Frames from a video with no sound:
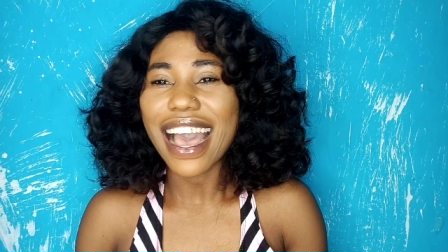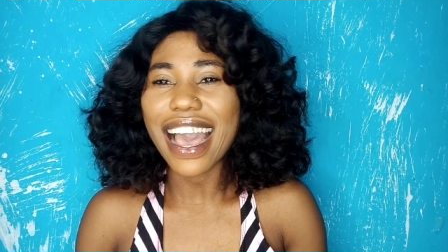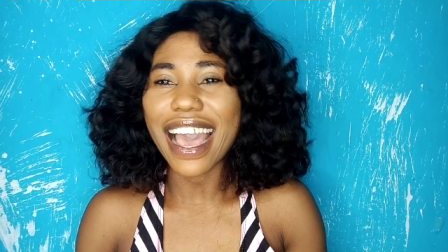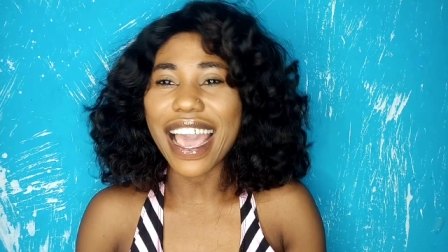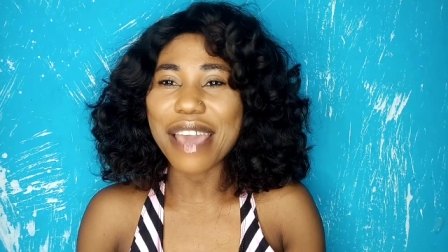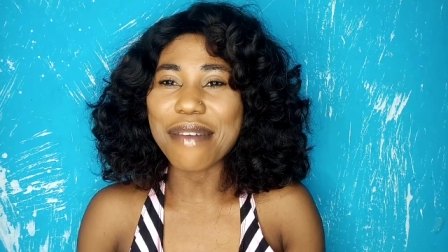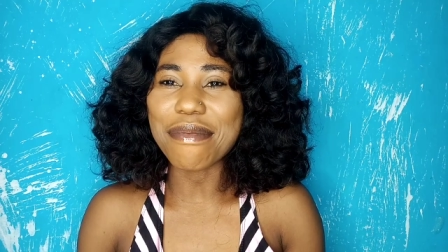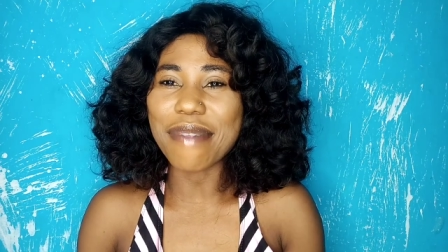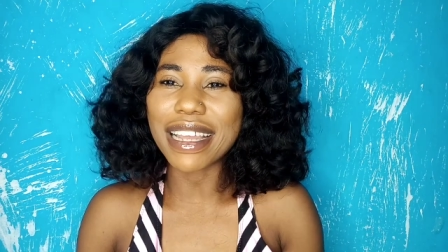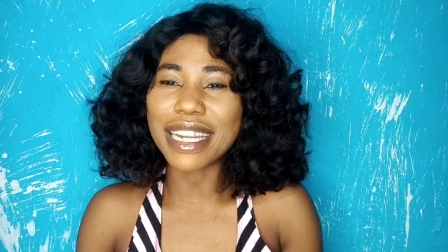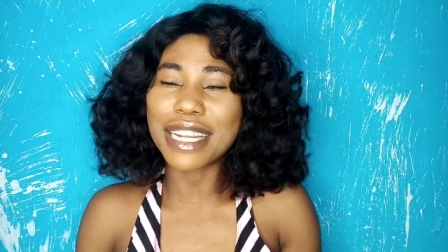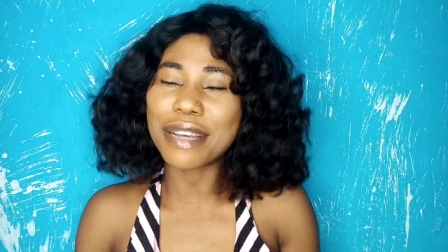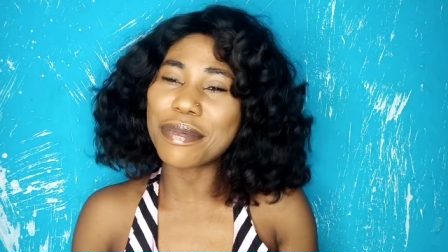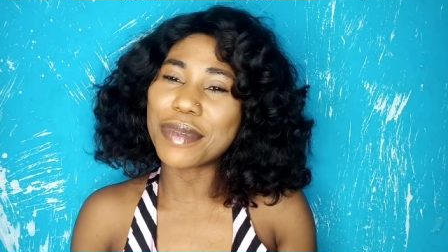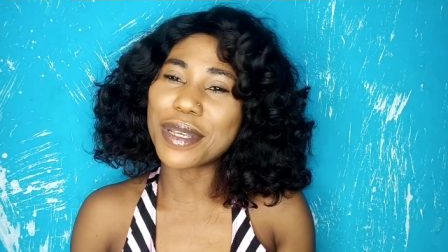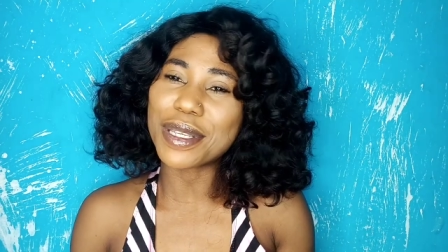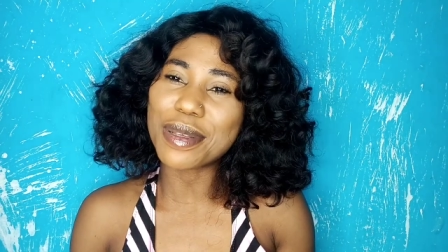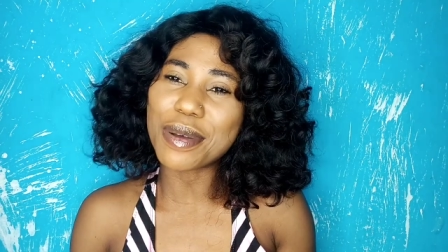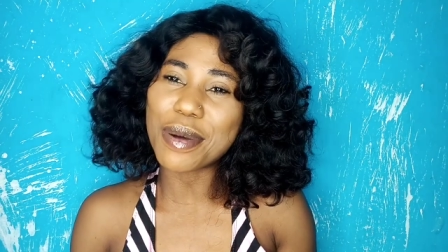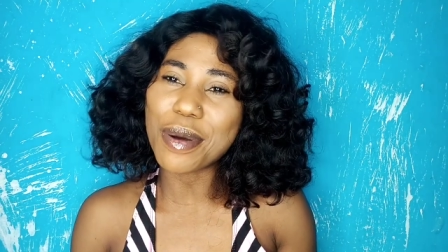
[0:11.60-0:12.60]
Hi, my name
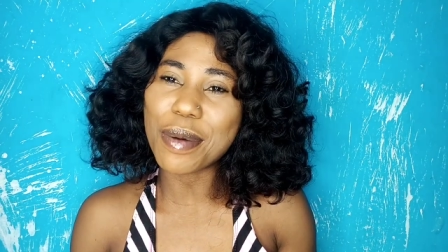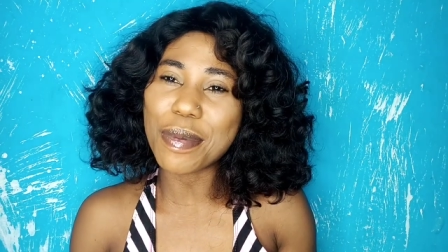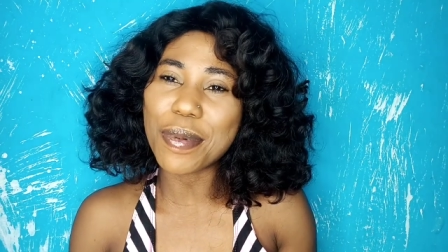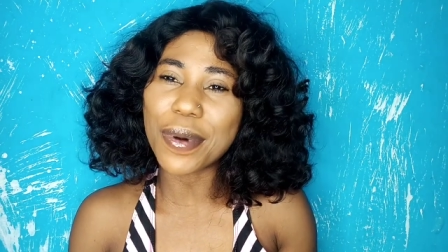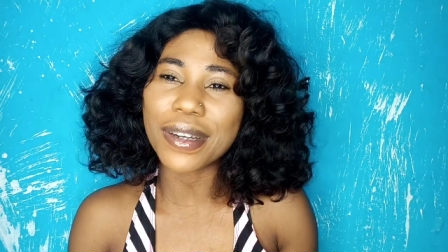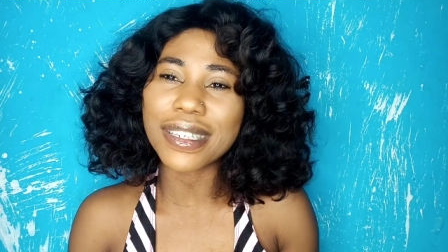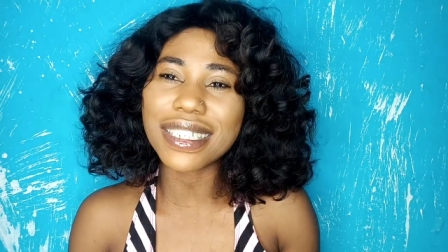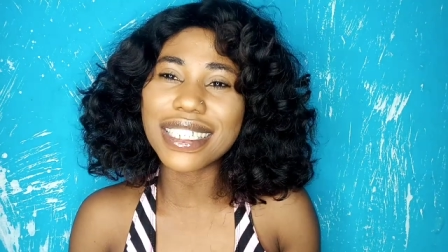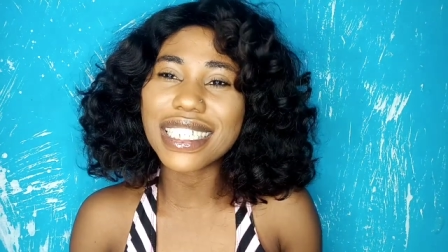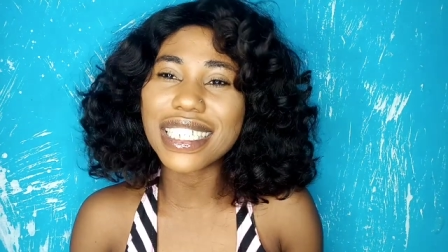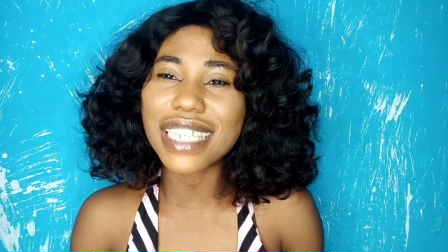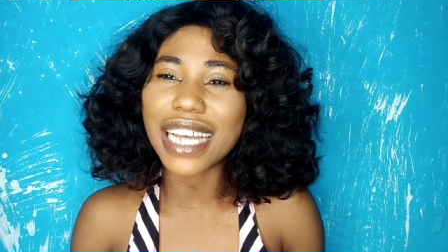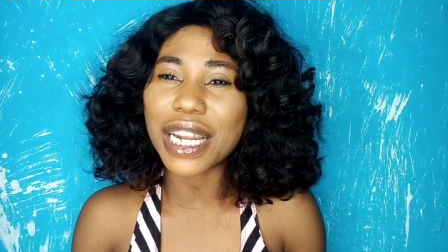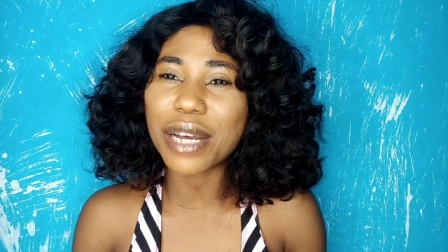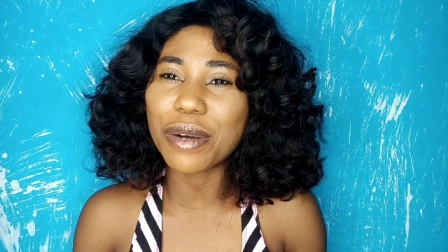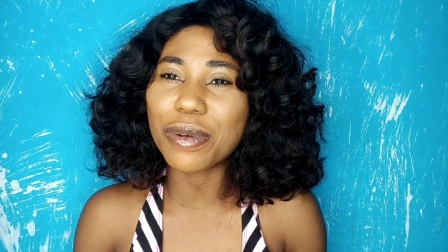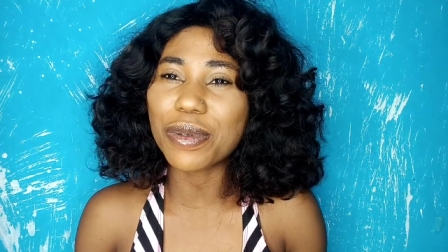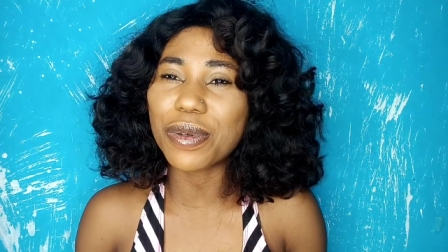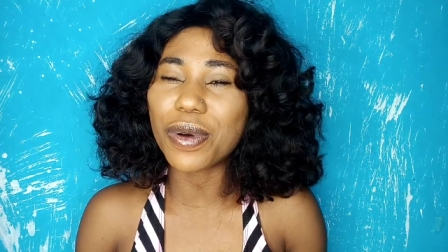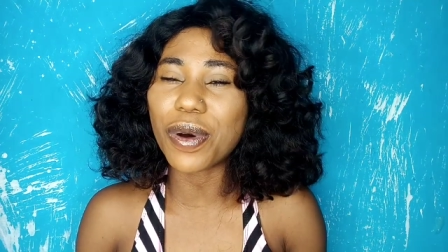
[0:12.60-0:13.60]
is Hope. On this channel
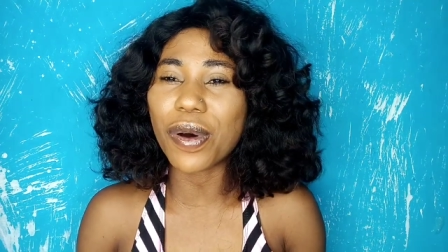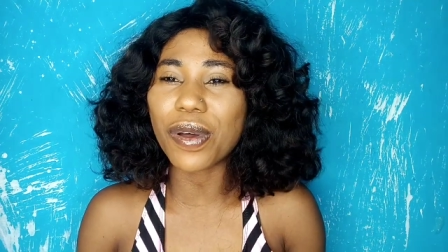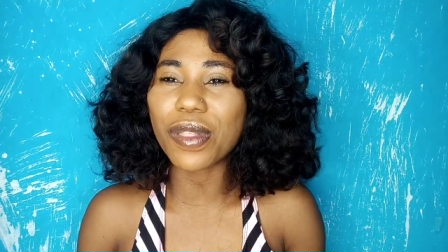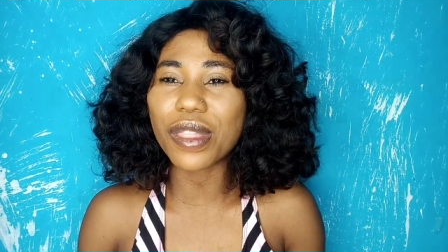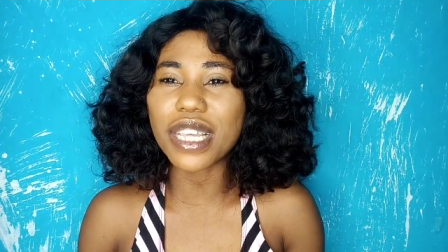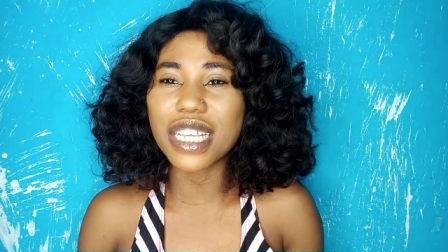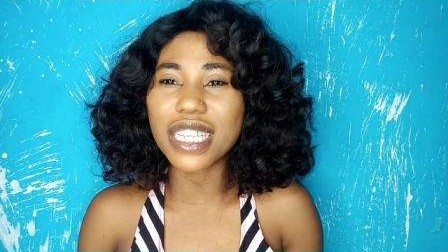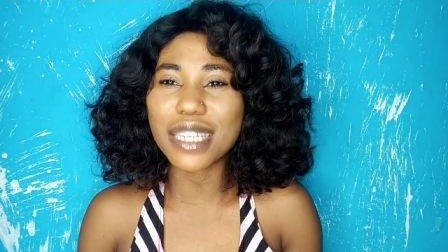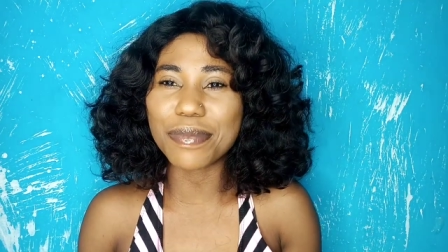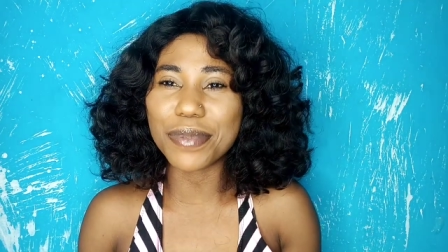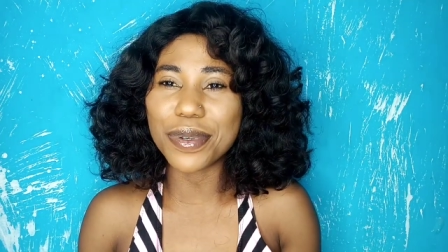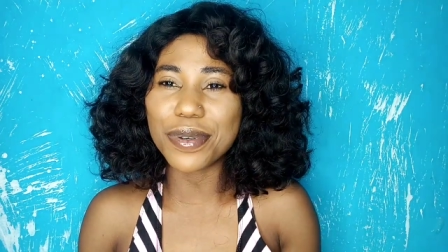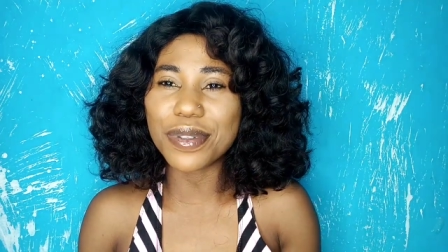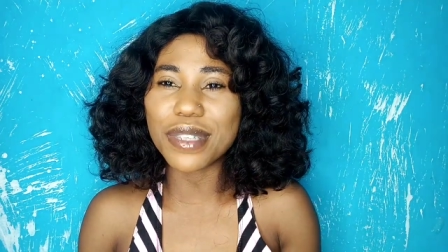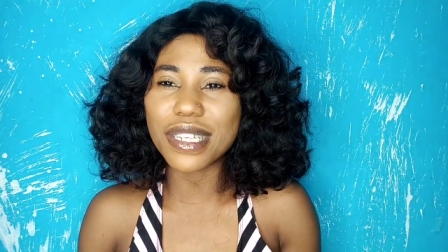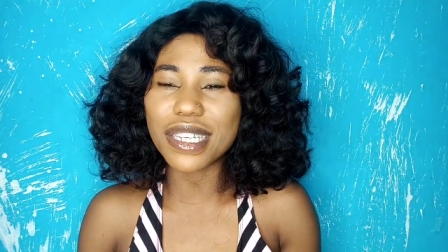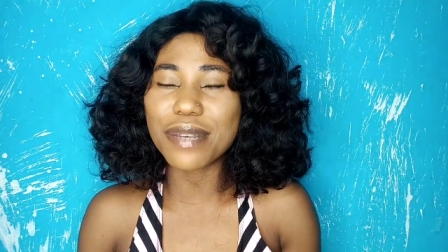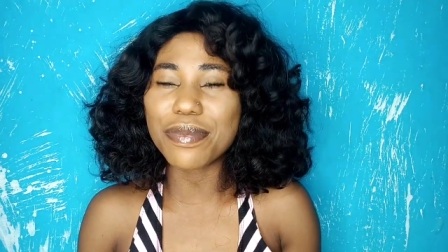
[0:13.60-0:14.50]
we do all things beauty,